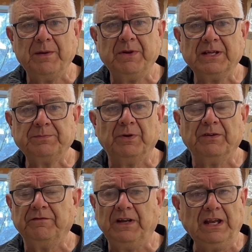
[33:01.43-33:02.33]
best
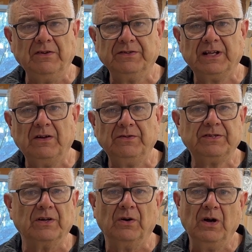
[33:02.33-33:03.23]
putting videos out,
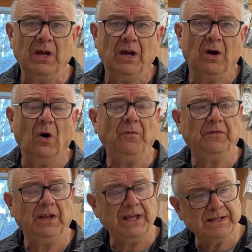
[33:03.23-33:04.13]
so
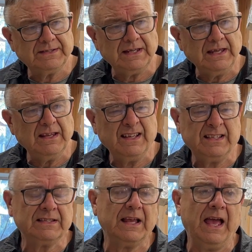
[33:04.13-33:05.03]
hopefully you see
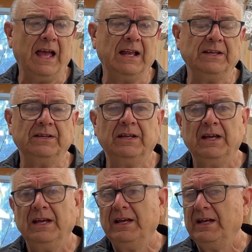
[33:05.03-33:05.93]
this
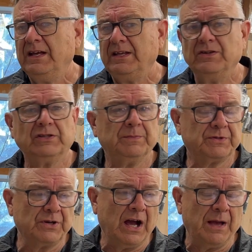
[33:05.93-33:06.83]
and you
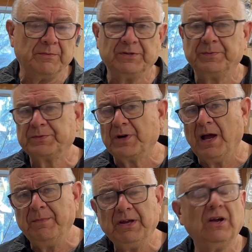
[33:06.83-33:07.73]
subscribe.
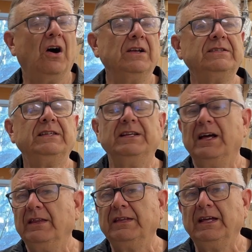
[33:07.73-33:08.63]
Subscribing costs you
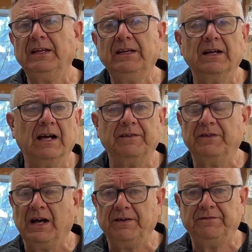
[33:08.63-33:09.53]
nothing.
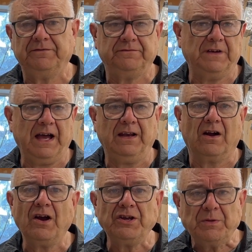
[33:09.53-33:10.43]
I've had
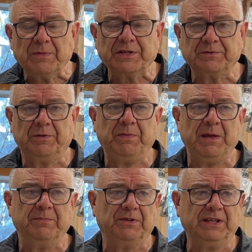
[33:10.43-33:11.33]
arguments with
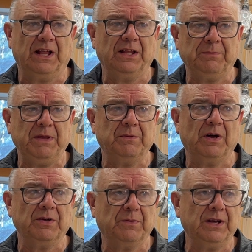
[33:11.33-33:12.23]
people telling me,
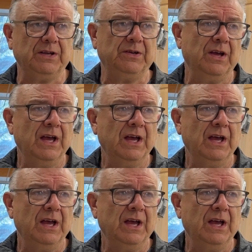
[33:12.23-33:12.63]
well, what do you